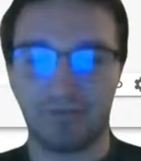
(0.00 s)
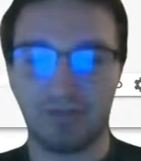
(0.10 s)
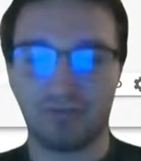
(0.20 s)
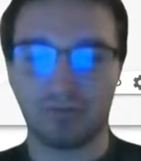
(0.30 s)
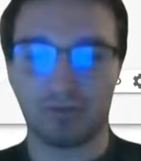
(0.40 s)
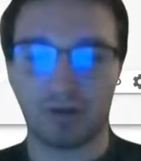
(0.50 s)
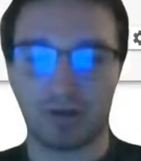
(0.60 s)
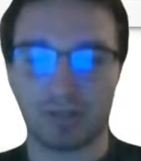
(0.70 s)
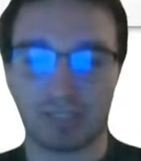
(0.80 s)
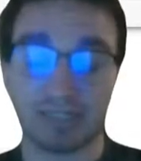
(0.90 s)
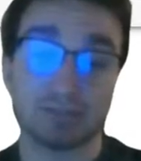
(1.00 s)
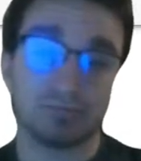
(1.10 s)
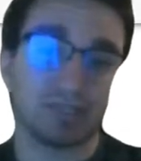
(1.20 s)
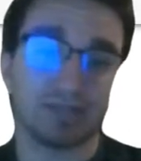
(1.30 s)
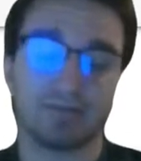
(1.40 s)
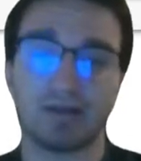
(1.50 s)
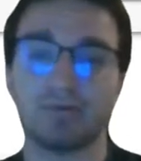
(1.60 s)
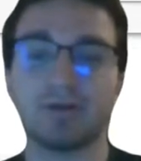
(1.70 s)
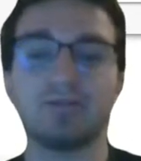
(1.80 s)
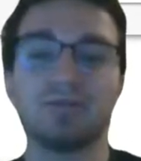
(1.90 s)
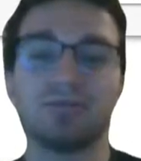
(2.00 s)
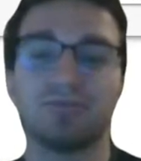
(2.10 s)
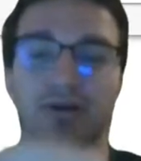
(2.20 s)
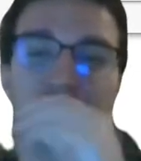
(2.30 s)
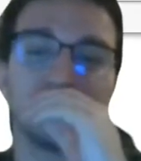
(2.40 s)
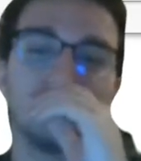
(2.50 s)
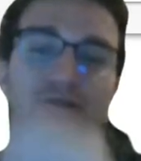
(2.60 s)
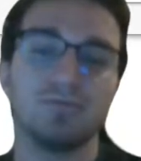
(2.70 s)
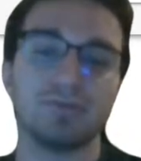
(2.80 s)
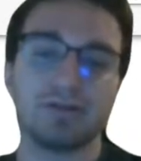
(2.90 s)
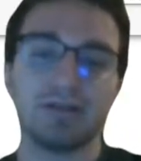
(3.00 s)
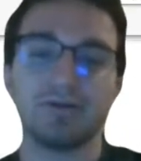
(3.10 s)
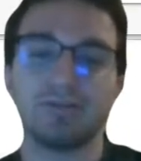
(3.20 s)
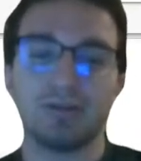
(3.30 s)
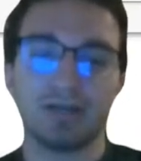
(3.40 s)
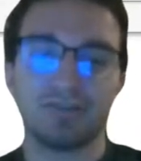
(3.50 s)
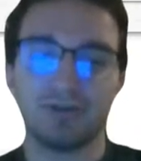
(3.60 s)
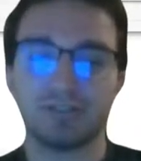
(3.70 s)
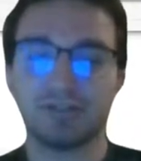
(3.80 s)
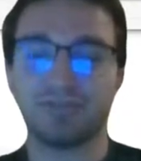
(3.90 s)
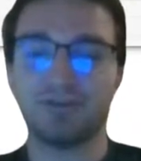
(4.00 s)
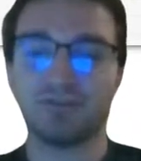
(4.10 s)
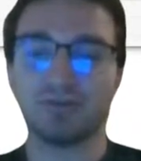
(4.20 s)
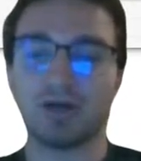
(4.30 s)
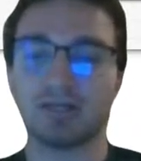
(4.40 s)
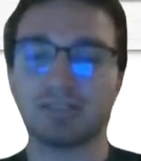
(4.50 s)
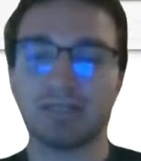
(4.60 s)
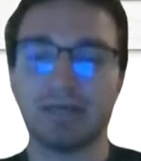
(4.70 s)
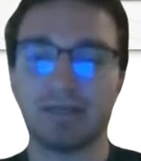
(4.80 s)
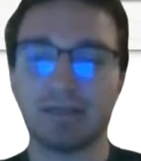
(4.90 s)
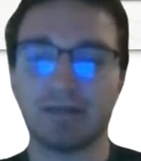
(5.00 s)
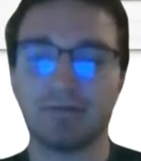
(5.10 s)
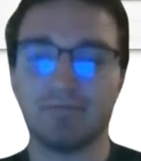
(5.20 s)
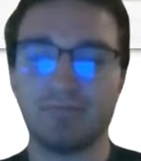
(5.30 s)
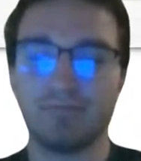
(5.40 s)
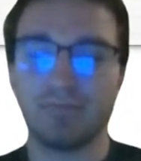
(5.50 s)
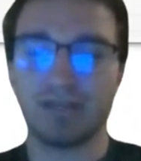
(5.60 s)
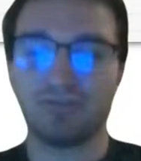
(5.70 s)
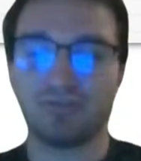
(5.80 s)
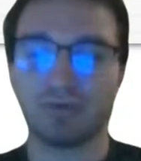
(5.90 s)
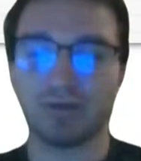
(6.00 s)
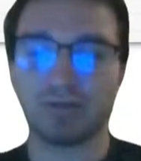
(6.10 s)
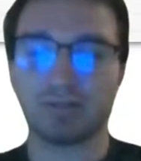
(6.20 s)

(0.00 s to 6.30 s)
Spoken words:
feature loss, actually, that's exactly what I need. Sorry. We'll declare the loss function as feature loss, and then metric